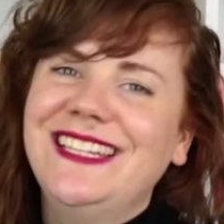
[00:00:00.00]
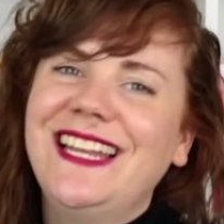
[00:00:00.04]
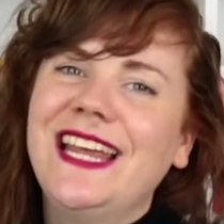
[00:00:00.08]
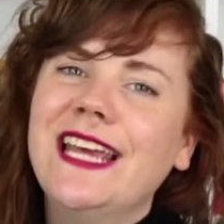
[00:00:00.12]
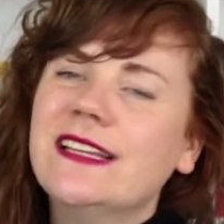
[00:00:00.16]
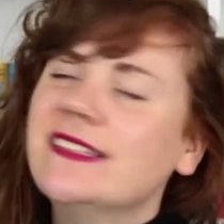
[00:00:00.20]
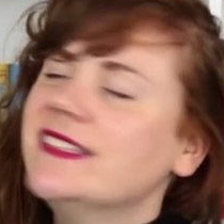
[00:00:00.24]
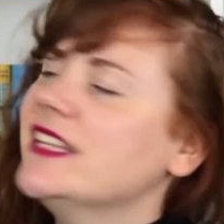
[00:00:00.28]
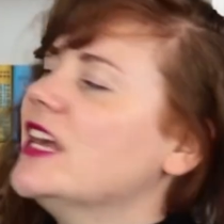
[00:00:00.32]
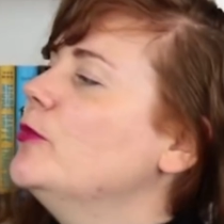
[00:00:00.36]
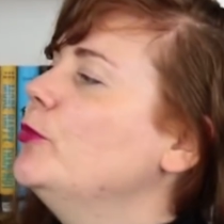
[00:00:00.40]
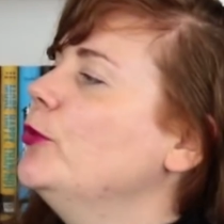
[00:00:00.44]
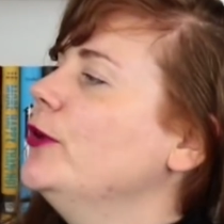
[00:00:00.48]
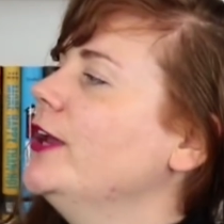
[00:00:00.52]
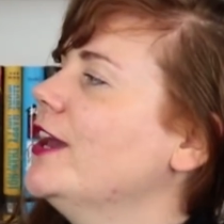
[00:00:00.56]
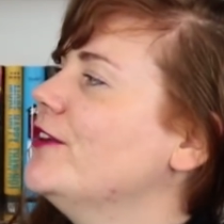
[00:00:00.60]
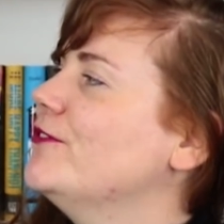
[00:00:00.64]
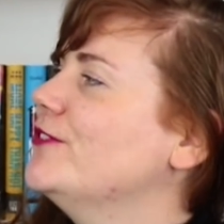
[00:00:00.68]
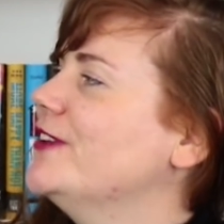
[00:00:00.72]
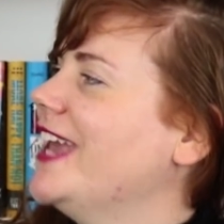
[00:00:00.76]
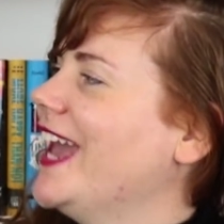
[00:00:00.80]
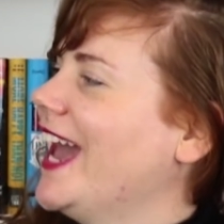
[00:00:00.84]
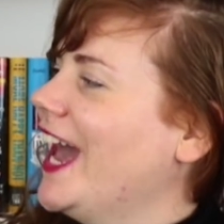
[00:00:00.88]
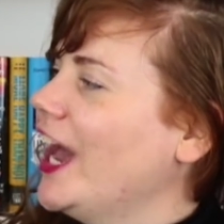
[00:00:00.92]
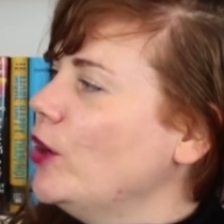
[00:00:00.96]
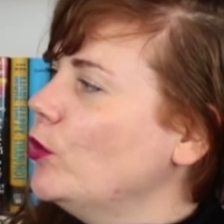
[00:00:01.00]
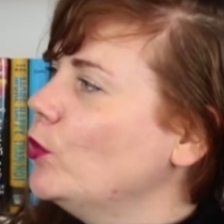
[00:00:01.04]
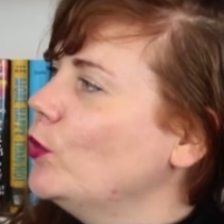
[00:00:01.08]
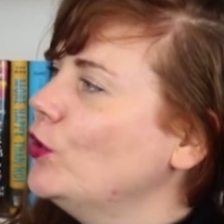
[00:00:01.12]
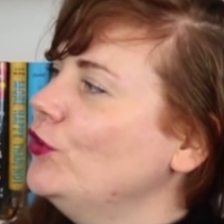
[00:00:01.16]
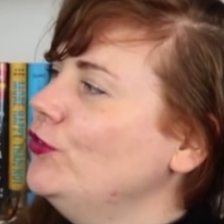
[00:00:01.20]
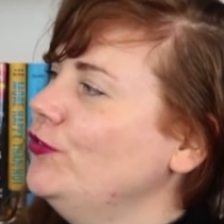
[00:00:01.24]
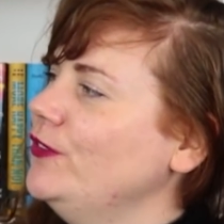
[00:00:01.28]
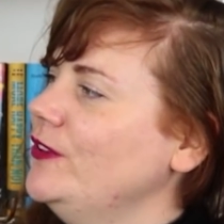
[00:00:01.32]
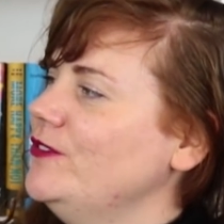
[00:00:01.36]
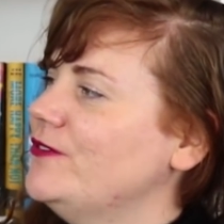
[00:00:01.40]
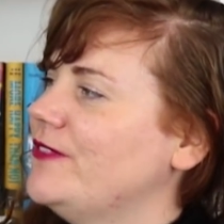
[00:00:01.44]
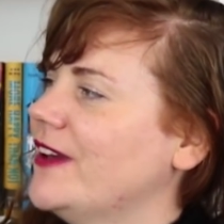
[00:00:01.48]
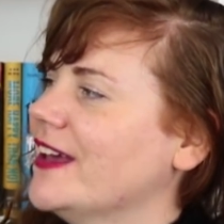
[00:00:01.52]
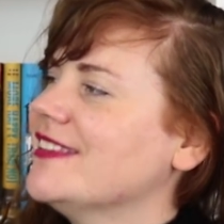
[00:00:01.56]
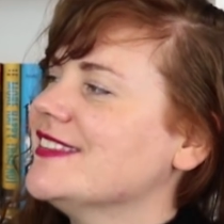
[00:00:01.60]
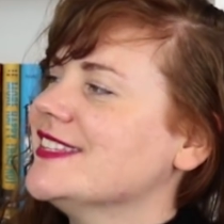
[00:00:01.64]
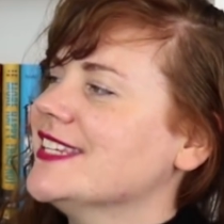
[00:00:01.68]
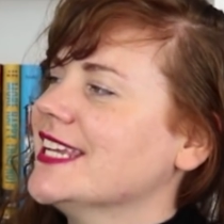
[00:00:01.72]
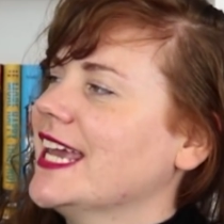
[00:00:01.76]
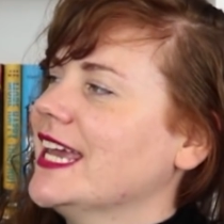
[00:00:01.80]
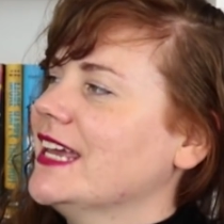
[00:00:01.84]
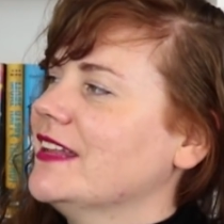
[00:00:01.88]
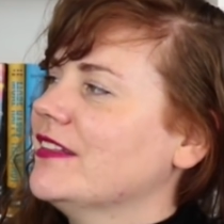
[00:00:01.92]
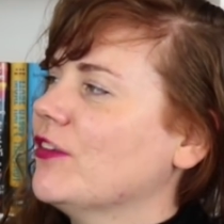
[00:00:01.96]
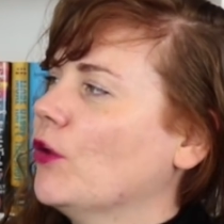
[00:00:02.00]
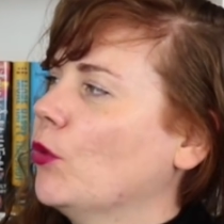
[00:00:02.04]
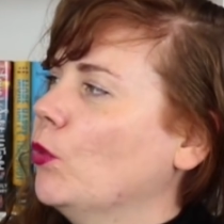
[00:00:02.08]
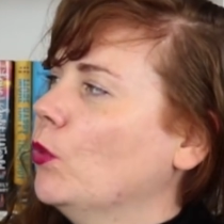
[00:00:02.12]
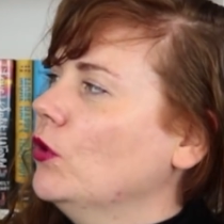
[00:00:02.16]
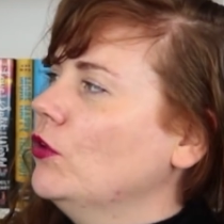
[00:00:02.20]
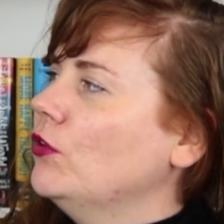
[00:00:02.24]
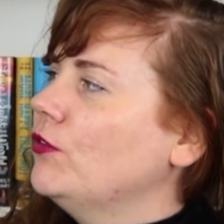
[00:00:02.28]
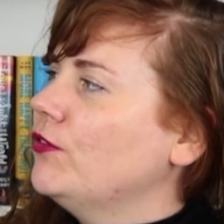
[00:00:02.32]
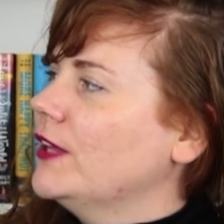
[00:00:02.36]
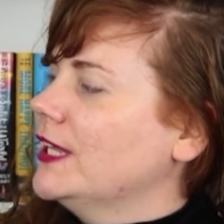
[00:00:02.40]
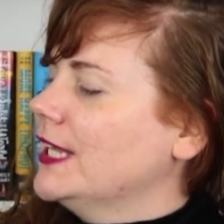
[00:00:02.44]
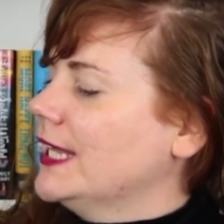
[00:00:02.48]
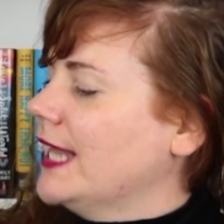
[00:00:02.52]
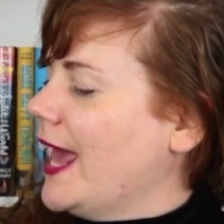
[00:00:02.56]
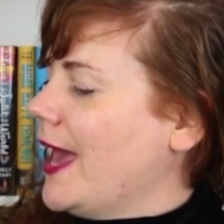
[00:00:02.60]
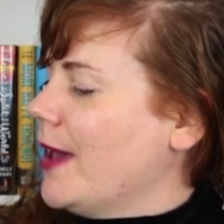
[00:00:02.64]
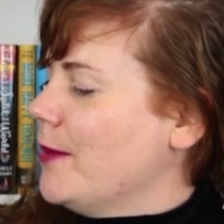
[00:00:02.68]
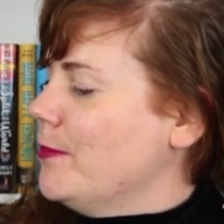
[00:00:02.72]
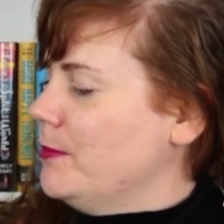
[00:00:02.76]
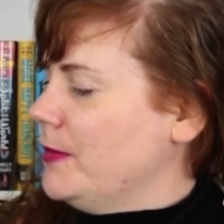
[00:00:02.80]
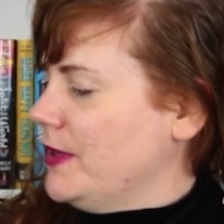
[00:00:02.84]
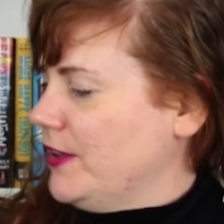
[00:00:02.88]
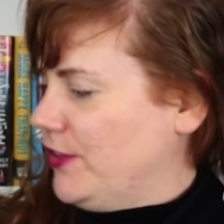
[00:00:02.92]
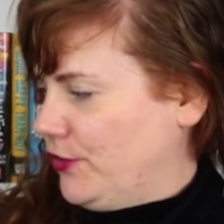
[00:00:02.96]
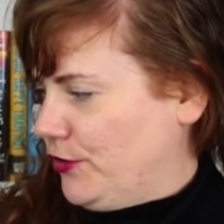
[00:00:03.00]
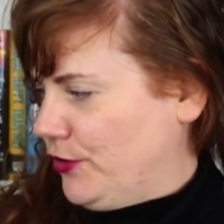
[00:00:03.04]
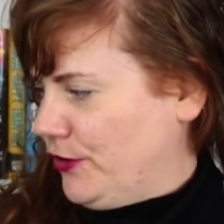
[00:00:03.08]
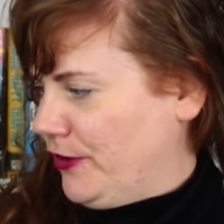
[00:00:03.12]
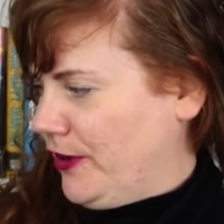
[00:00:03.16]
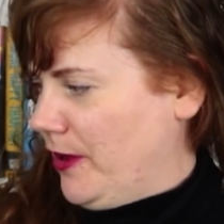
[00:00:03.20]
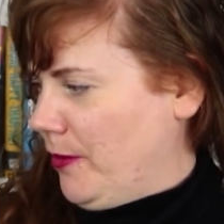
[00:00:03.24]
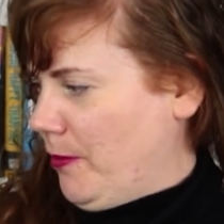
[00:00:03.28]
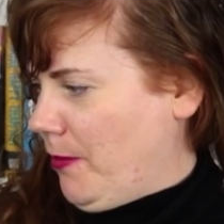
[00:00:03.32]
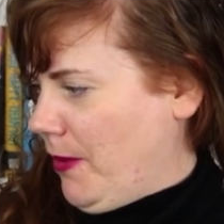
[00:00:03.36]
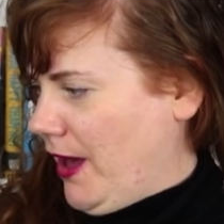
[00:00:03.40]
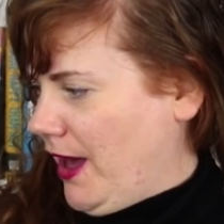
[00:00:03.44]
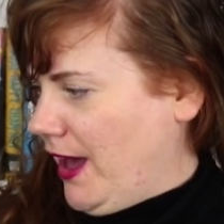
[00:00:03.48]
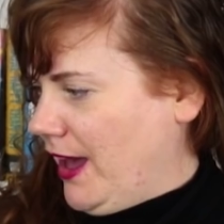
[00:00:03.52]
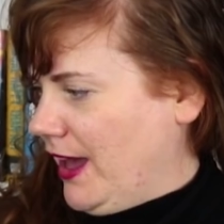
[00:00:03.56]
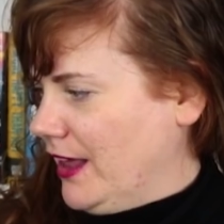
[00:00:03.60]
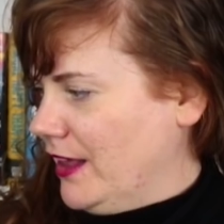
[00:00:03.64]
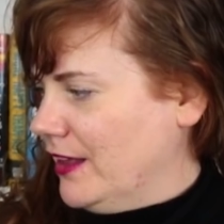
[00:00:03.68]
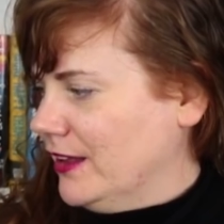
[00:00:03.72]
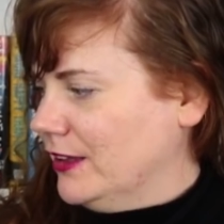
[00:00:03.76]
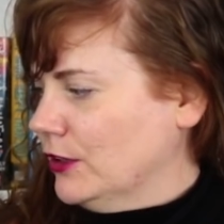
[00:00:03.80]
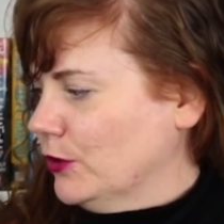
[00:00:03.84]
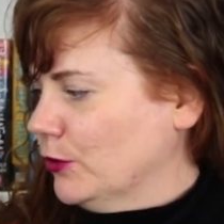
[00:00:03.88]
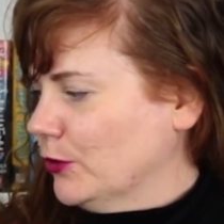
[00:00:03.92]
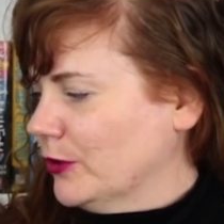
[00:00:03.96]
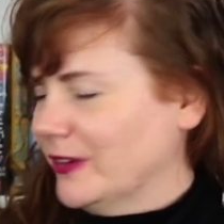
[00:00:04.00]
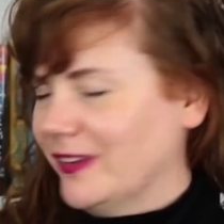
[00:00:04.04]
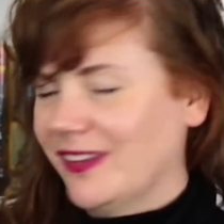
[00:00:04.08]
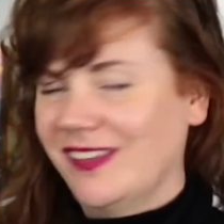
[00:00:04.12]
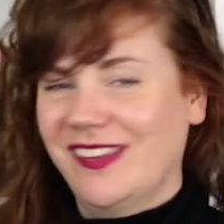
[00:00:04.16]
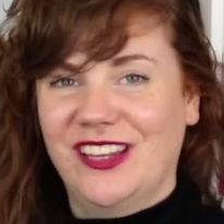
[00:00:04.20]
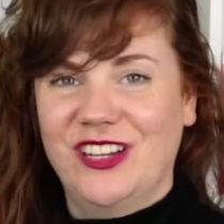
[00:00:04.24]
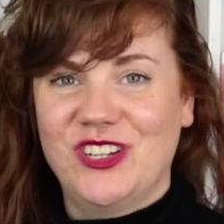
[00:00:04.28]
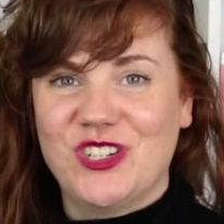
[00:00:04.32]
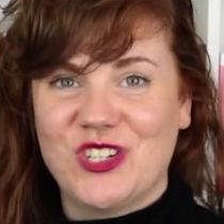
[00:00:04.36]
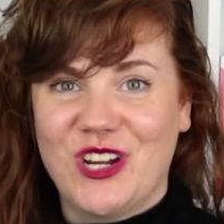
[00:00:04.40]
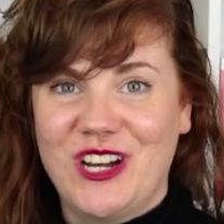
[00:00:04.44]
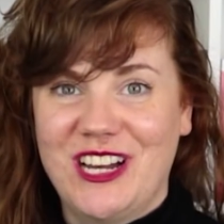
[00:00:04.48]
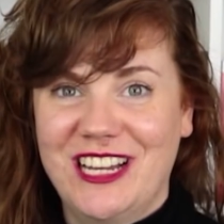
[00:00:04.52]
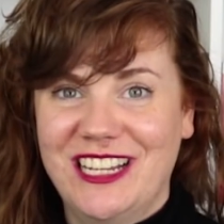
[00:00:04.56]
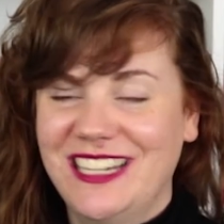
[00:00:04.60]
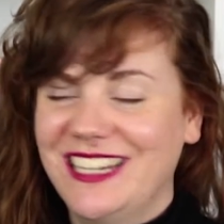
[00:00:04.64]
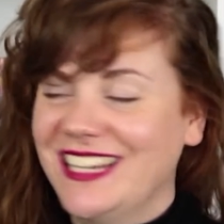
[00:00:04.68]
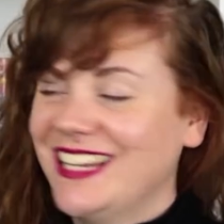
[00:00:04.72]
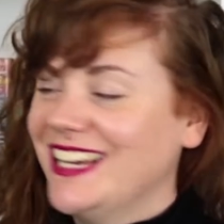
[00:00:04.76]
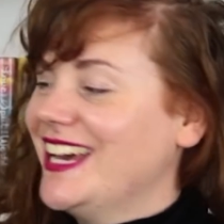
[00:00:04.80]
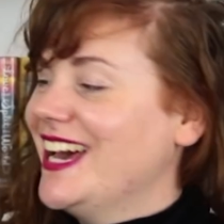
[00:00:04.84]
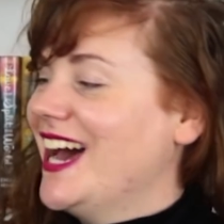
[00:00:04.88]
Next up, we have Cat Wolf Investigates, a Wolf and Lamb mystery by Lauren St. John.